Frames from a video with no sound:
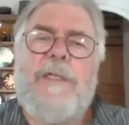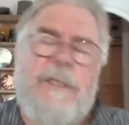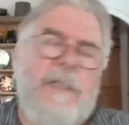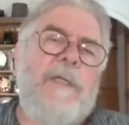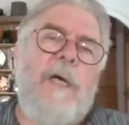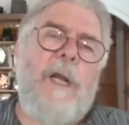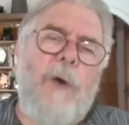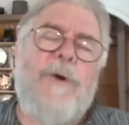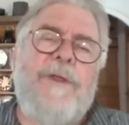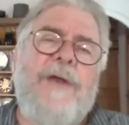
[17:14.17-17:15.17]
that
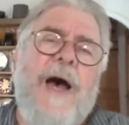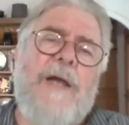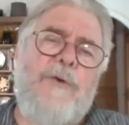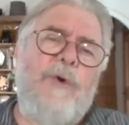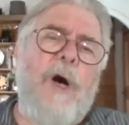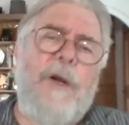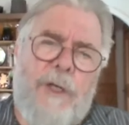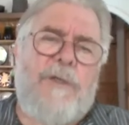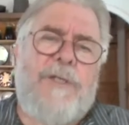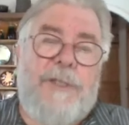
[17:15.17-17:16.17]
along with that, you got
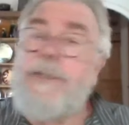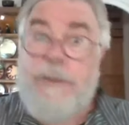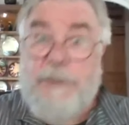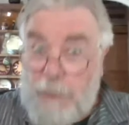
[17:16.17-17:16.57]
new diseases,